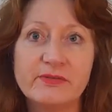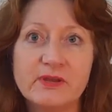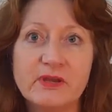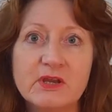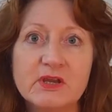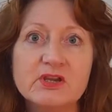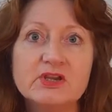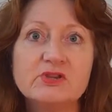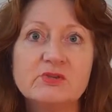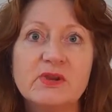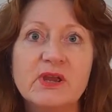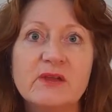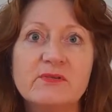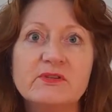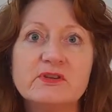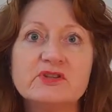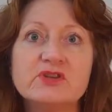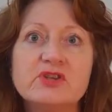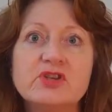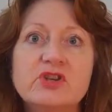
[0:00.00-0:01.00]
Mm-hmm. So we
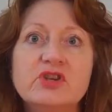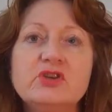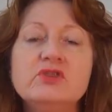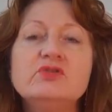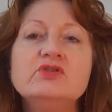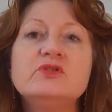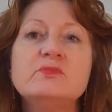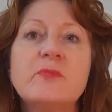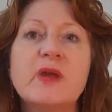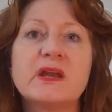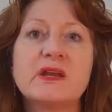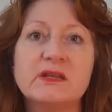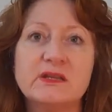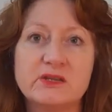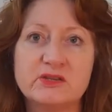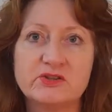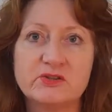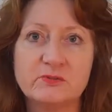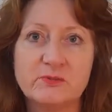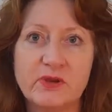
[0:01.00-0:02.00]
have this huge
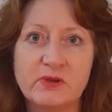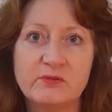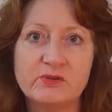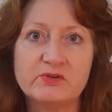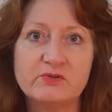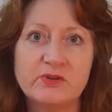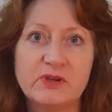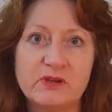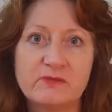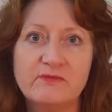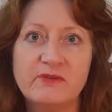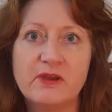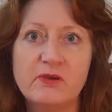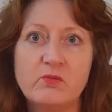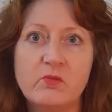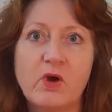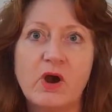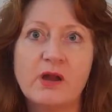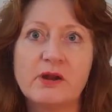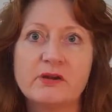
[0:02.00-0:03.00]
mechanism by which we
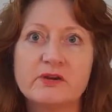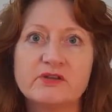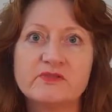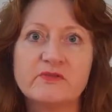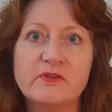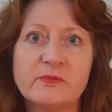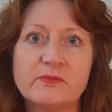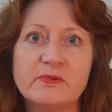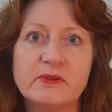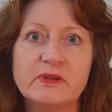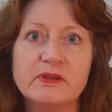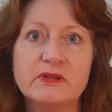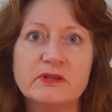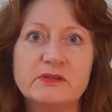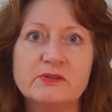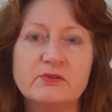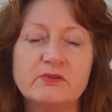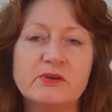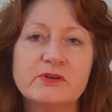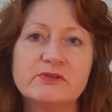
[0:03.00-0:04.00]
convey waters from
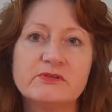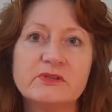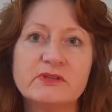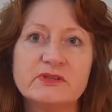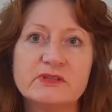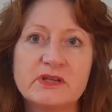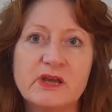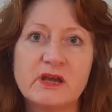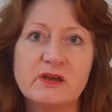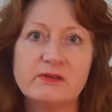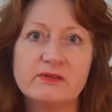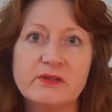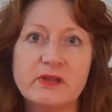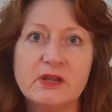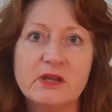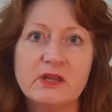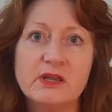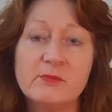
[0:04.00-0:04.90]
the north to the south.